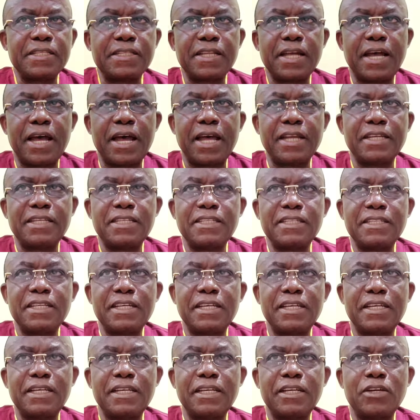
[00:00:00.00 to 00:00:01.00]
that
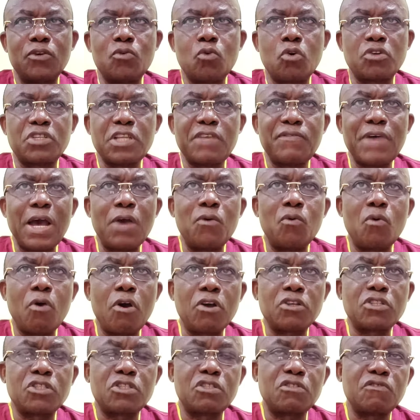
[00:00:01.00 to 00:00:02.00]
whatever
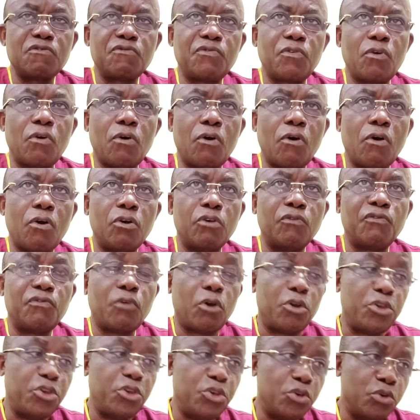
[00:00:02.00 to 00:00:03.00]
works
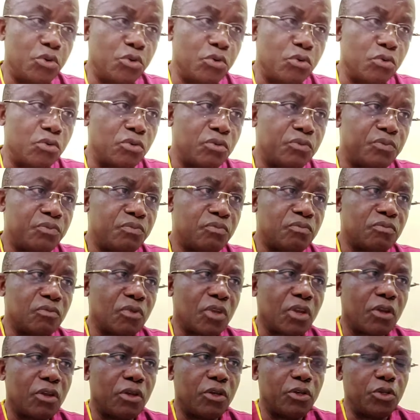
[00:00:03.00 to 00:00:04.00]
for you,
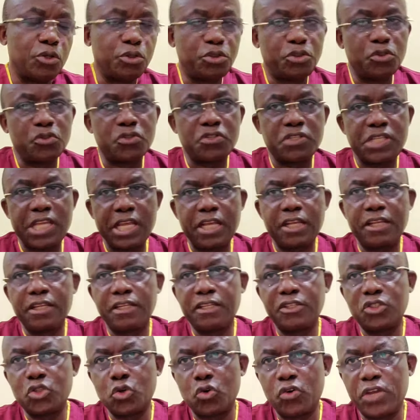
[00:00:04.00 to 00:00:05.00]
you should
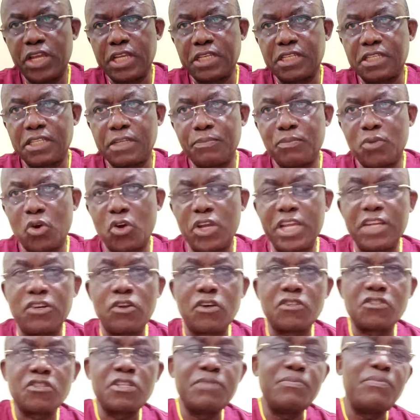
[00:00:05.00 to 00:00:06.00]
stick to it, but it
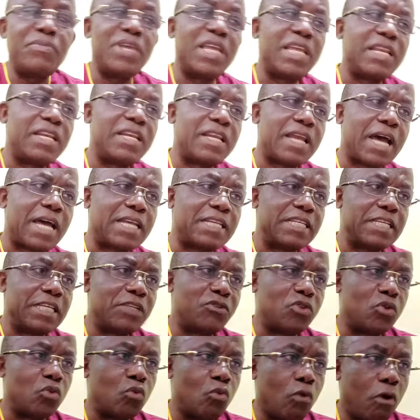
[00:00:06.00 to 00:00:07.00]
doesn't mean that it
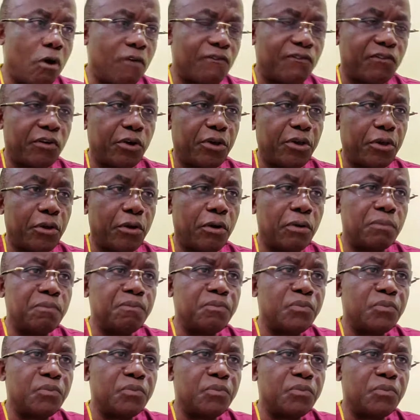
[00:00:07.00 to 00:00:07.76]
will work for your